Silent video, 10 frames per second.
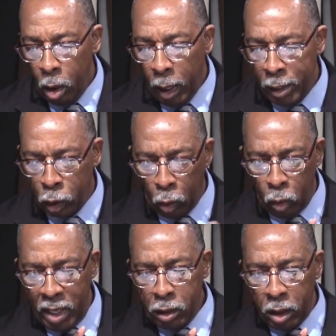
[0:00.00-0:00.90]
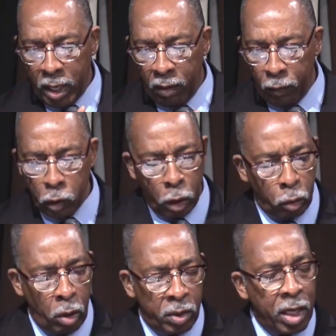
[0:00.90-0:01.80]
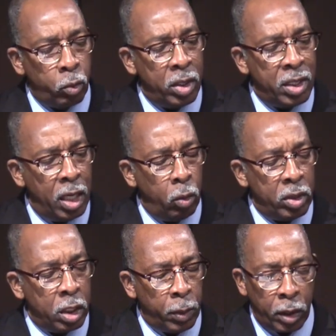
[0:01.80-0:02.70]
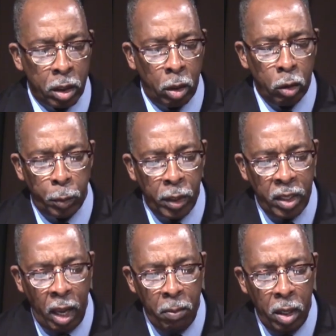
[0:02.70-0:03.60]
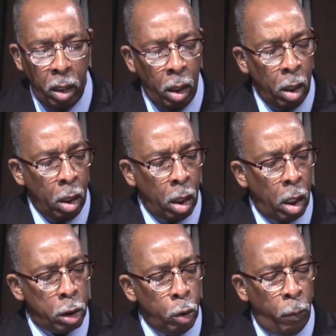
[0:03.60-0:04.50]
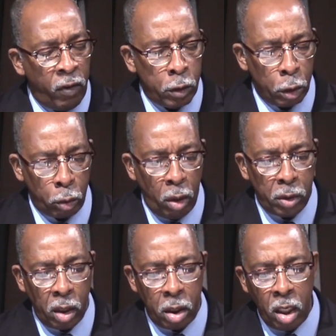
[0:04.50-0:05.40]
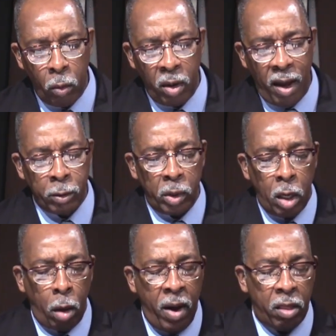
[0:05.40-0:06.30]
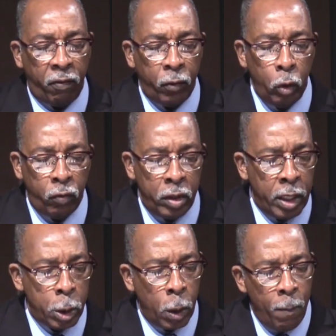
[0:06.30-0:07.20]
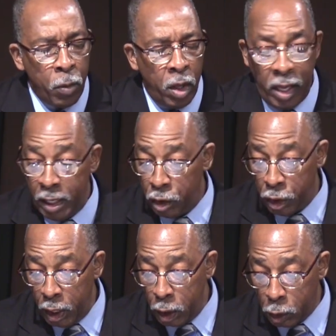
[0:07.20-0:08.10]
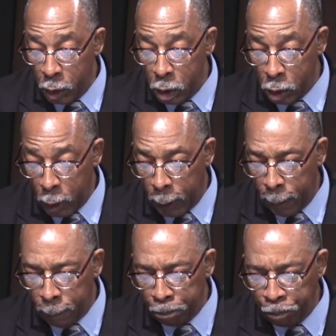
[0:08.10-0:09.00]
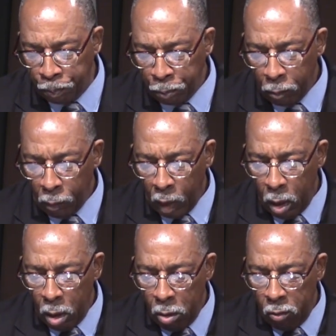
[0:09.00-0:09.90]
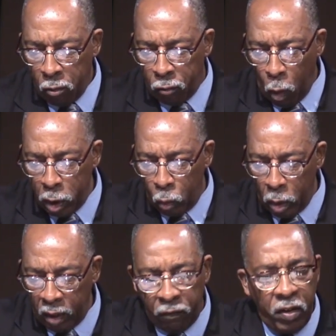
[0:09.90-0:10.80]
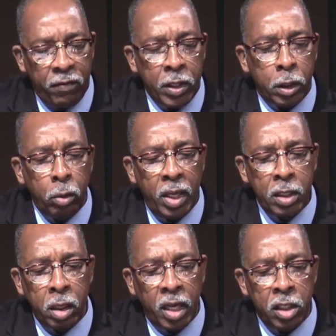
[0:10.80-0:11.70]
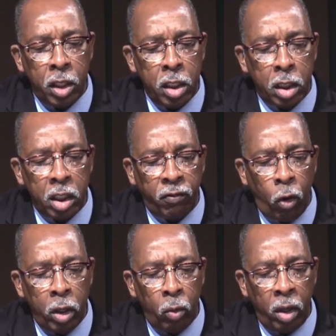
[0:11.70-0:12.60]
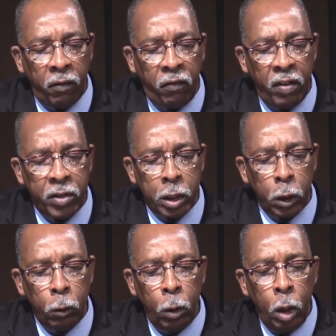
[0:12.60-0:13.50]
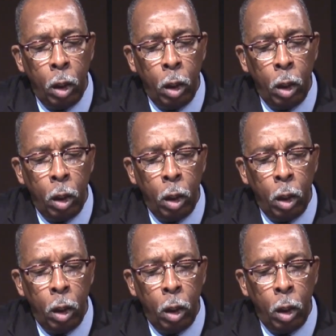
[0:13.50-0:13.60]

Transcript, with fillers: And so let's look at a verse of scripture as we're dealing with this because the Holy Spirit gave me uh, two verses of scripture to deal with as we talk about the fruitfulness in Genesis um, 41 and 52. Let's look at Genesis 41 and 52